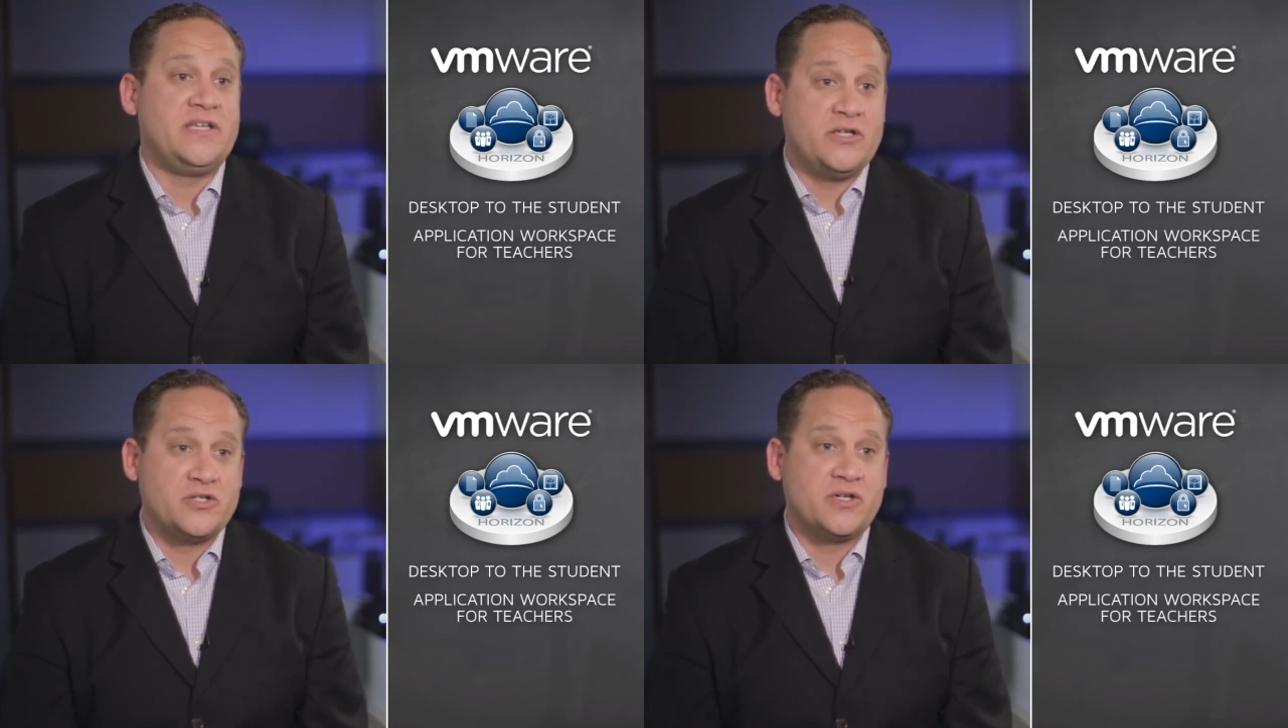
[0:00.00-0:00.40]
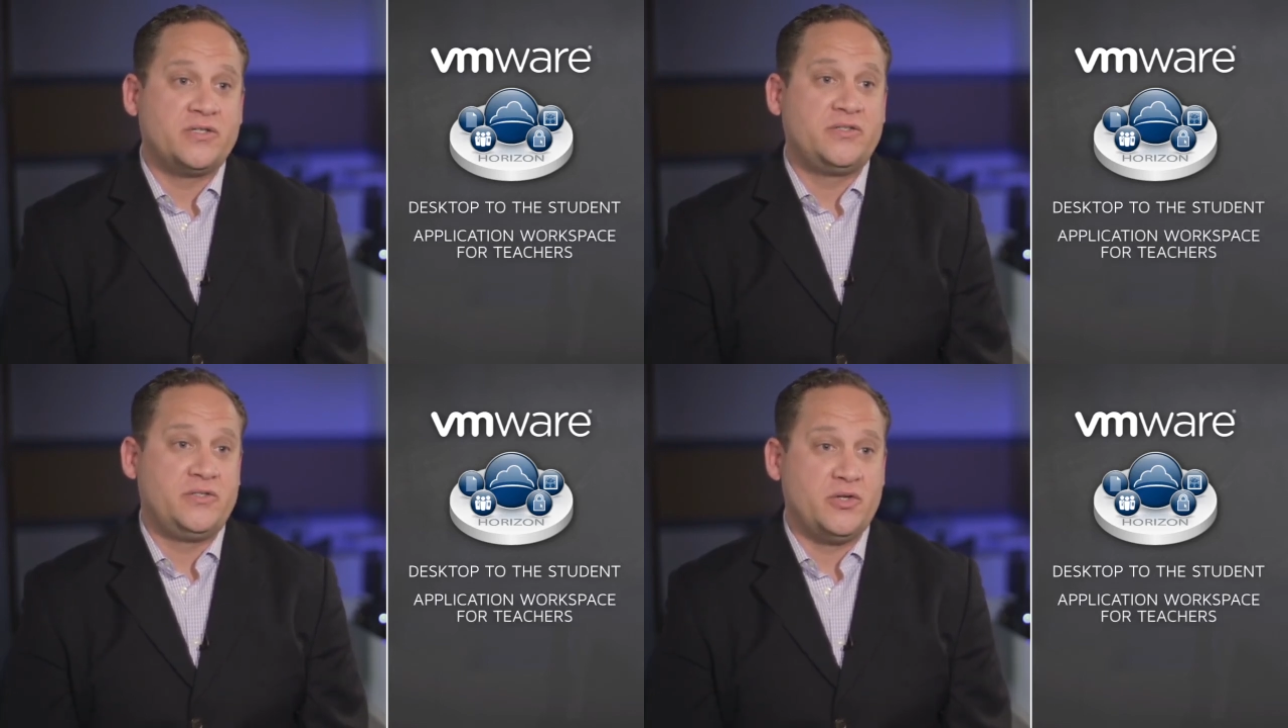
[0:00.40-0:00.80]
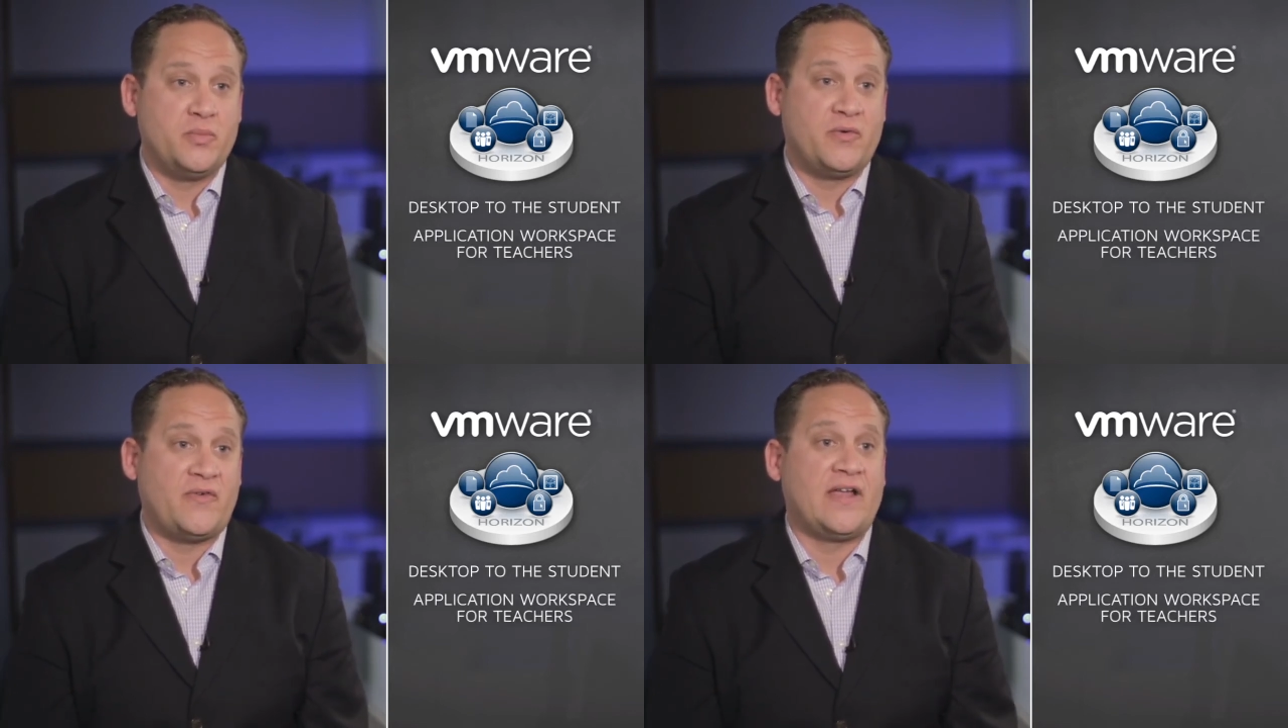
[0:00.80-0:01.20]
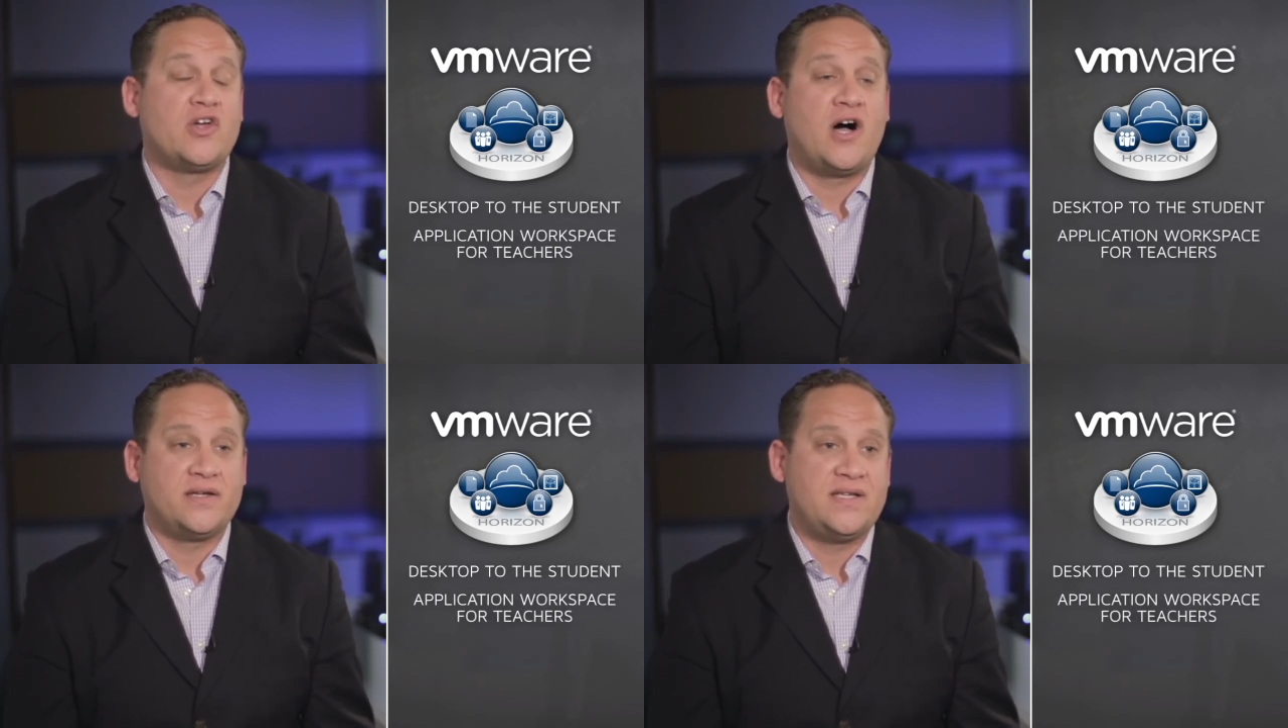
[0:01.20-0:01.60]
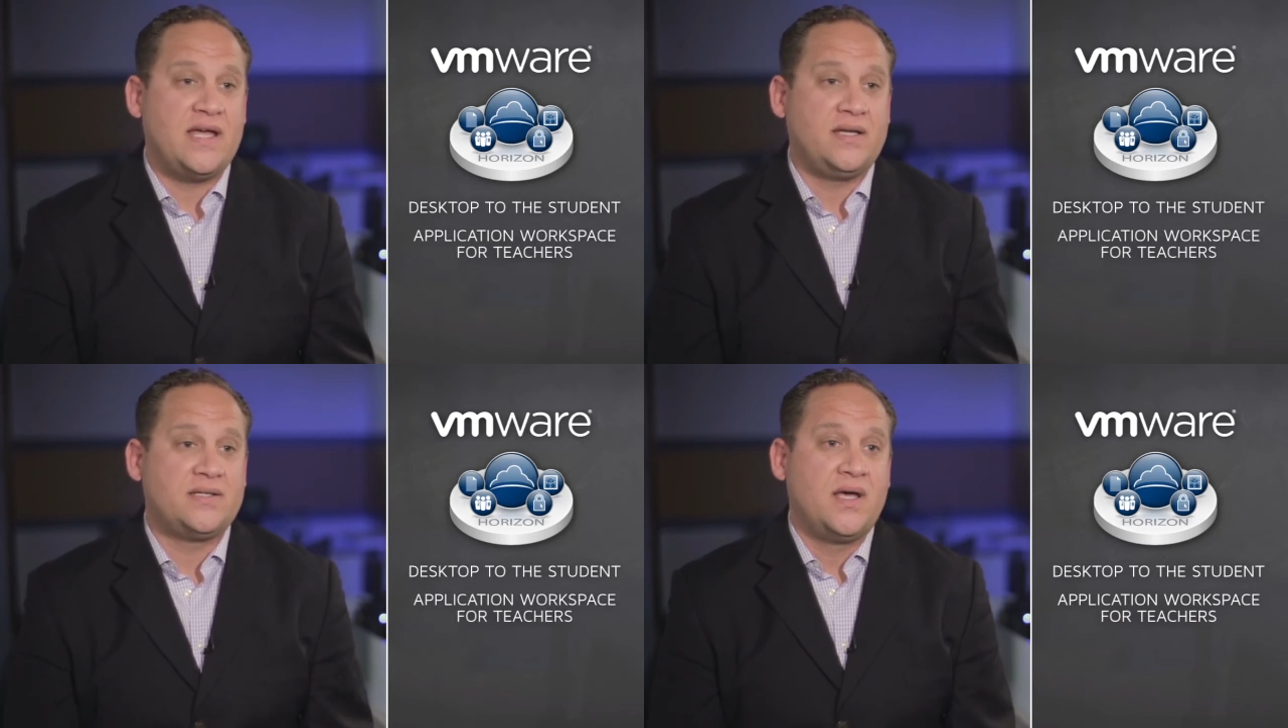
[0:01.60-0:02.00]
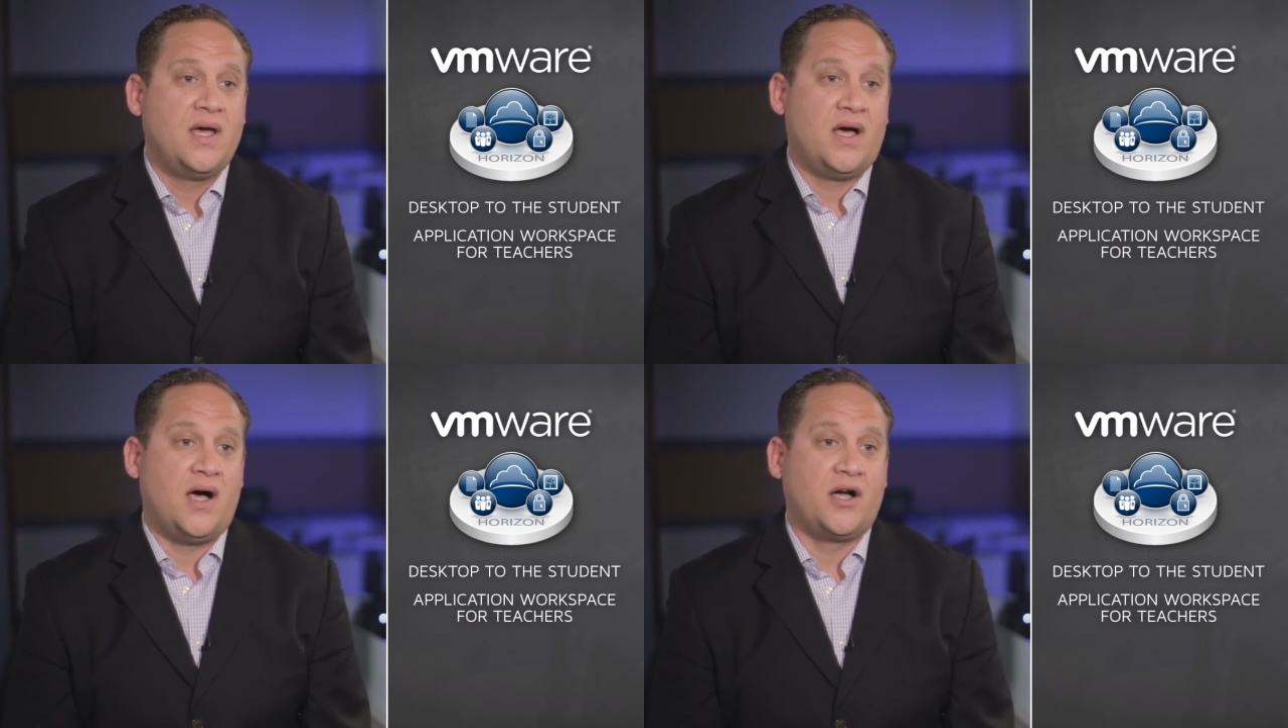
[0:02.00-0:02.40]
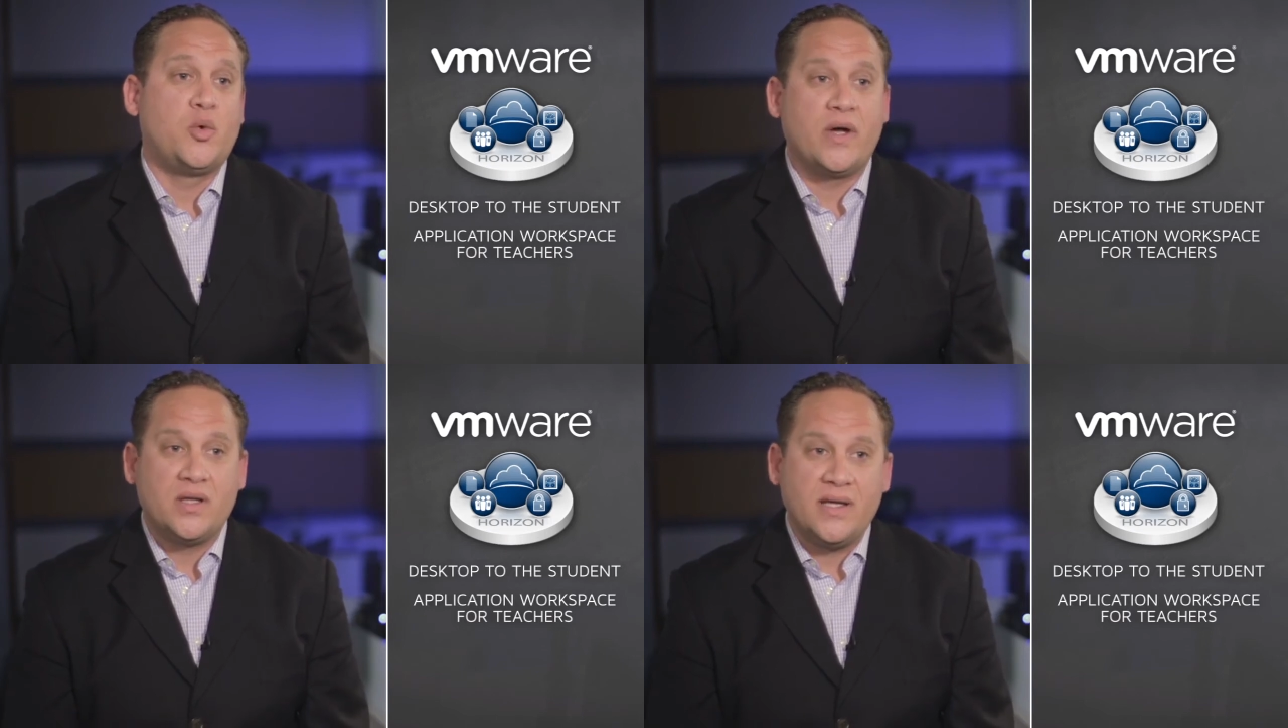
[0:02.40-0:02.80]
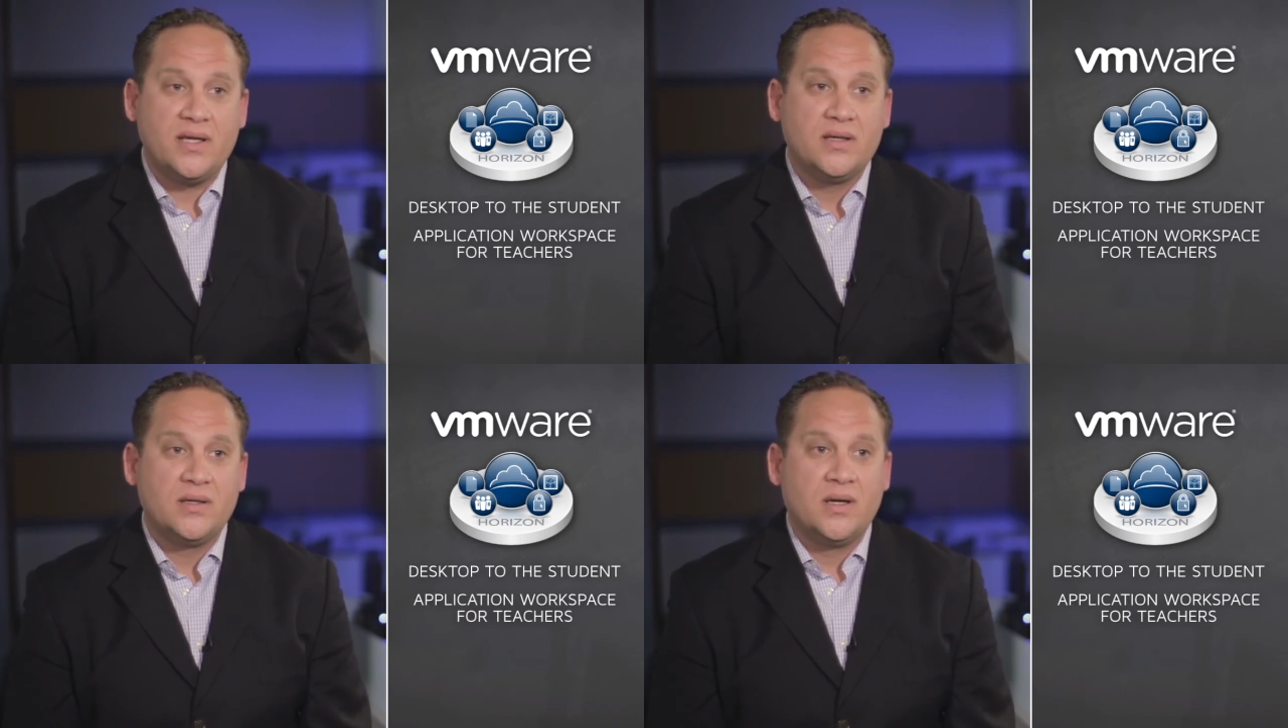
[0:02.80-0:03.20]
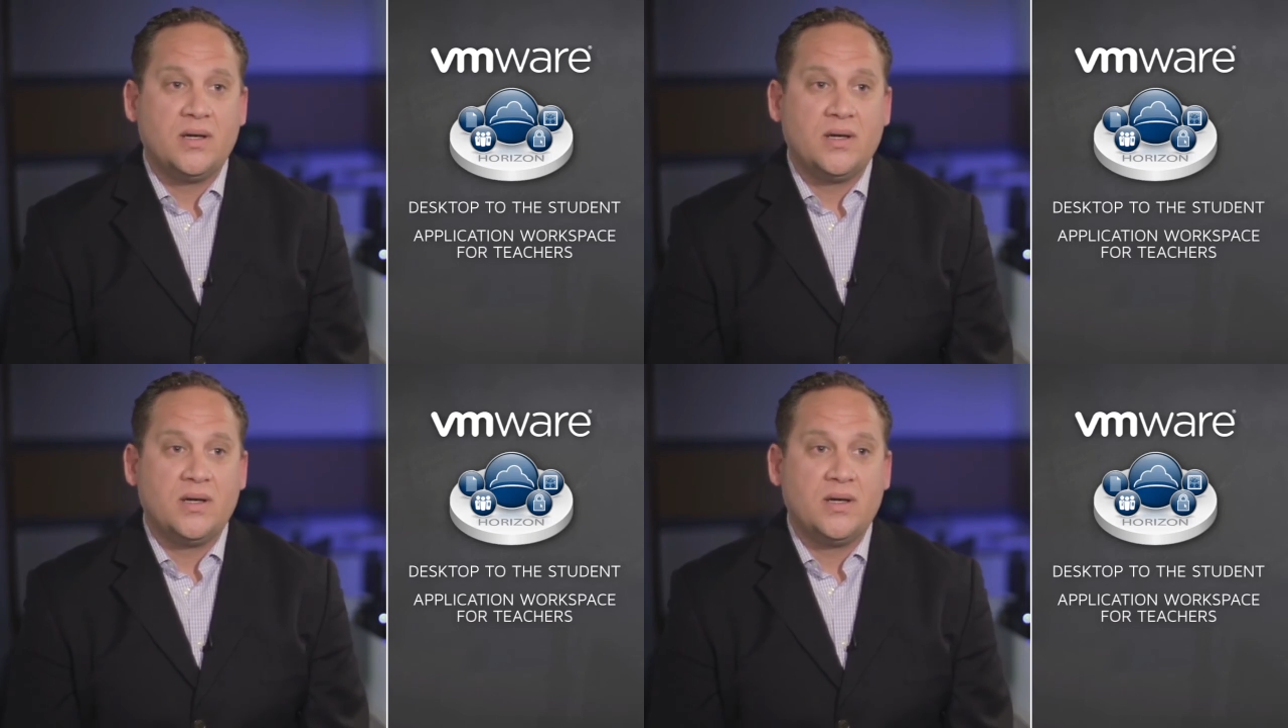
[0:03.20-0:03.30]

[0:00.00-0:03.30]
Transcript: teachers to provide content quickly,